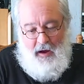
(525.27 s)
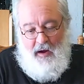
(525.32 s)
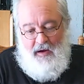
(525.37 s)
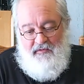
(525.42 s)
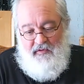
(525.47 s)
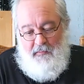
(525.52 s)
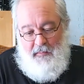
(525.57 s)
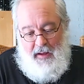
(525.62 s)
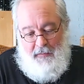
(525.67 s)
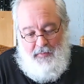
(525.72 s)
I
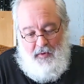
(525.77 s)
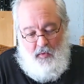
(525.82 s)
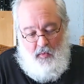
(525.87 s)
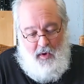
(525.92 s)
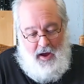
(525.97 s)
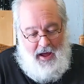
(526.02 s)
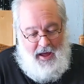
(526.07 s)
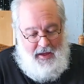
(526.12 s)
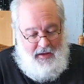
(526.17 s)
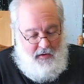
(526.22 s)
remember
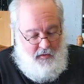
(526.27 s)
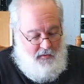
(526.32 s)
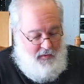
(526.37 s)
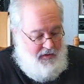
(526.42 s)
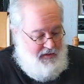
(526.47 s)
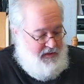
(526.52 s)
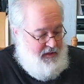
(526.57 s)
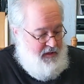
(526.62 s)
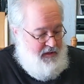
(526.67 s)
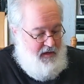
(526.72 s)
why it
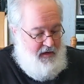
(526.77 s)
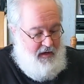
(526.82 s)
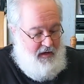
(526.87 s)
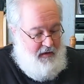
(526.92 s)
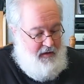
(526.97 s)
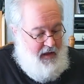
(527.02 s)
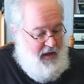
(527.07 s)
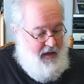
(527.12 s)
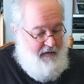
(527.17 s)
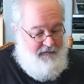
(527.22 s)
was a little
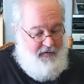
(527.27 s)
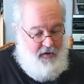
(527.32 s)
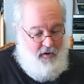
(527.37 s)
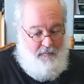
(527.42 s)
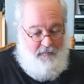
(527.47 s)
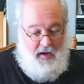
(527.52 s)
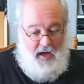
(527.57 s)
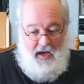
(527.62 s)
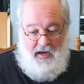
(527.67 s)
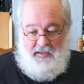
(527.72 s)
heavier
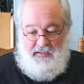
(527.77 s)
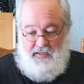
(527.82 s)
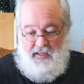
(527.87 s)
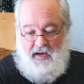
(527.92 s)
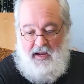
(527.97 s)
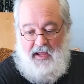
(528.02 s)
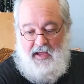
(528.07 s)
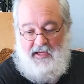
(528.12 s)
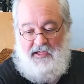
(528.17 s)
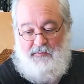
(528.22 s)
box than
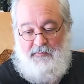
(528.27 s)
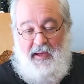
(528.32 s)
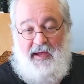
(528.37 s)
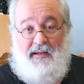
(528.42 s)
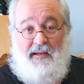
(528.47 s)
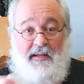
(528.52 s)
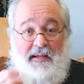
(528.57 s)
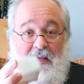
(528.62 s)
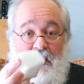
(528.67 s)
I expected.